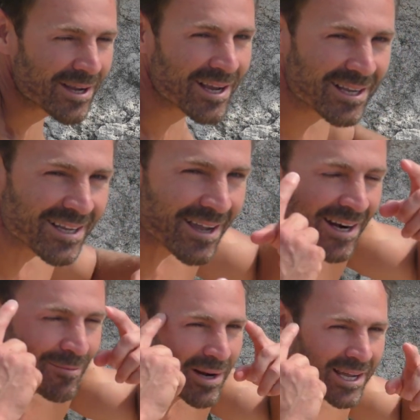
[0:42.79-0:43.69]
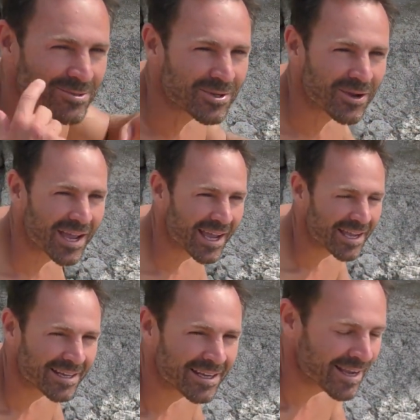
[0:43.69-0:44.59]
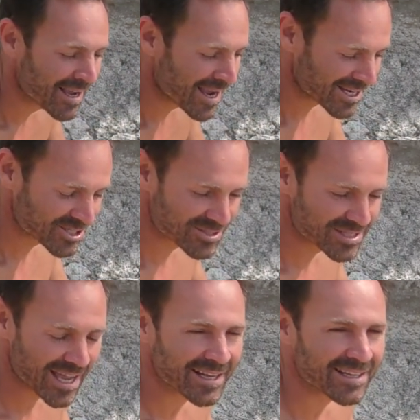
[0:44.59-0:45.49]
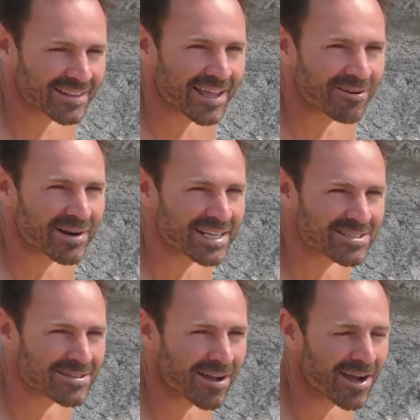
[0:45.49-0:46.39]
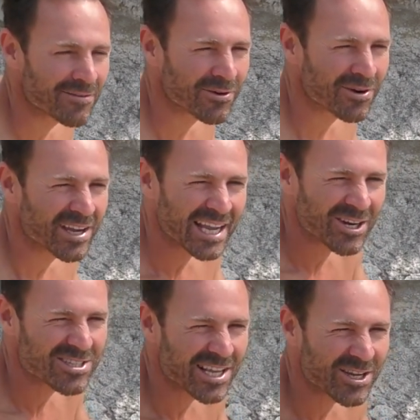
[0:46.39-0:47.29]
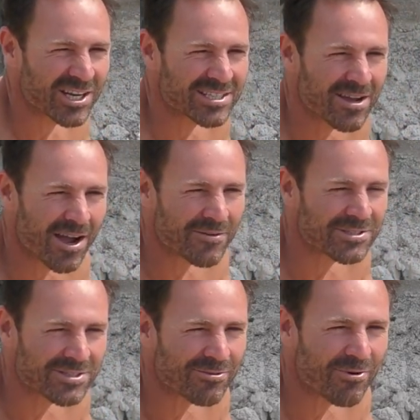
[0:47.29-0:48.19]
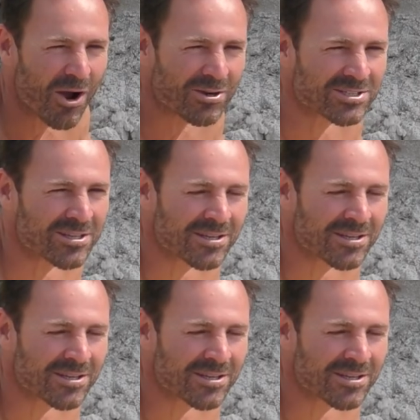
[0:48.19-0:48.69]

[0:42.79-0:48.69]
it kind of plays with your head. As you're standing there ready to dive, it looks like you're going to dive into the rocks.